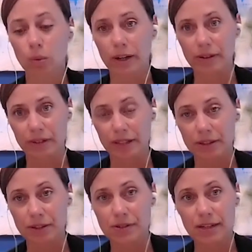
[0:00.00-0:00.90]
where
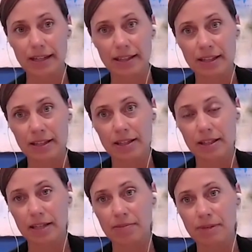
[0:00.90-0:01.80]
leaders, I think,
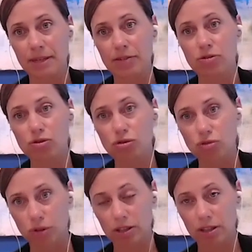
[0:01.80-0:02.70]
can be
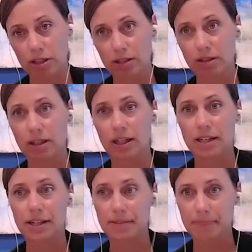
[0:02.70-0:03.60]
stronger
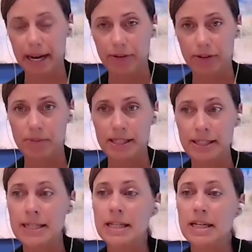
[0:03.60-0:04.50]
on empowerment,
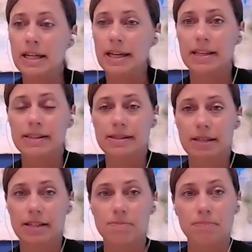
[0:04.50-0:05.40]
is
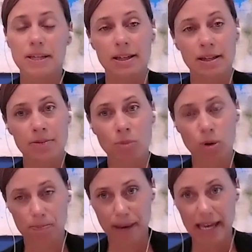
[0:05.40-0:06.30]
being
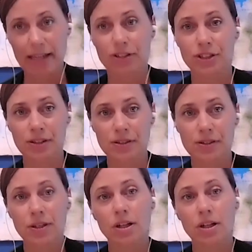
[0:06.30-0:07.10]
more patient